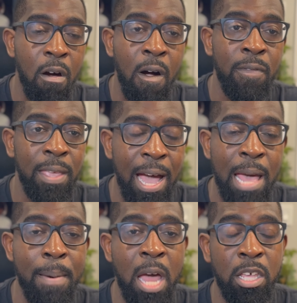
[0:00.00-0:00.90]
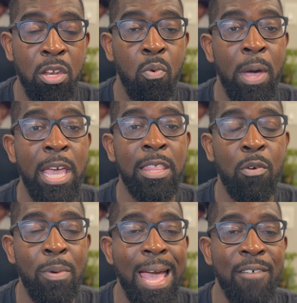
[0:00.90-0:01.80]
on the iPad in a way
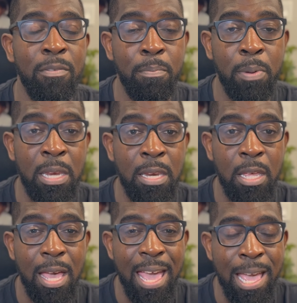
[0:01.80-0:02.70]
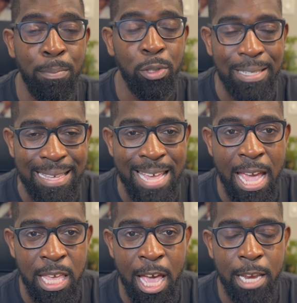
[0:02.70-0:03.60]
that we haven't been able to
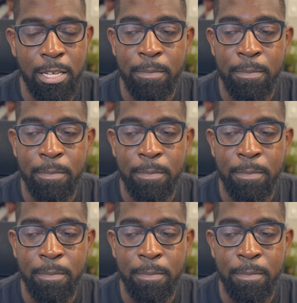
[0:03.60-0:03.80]
get yet.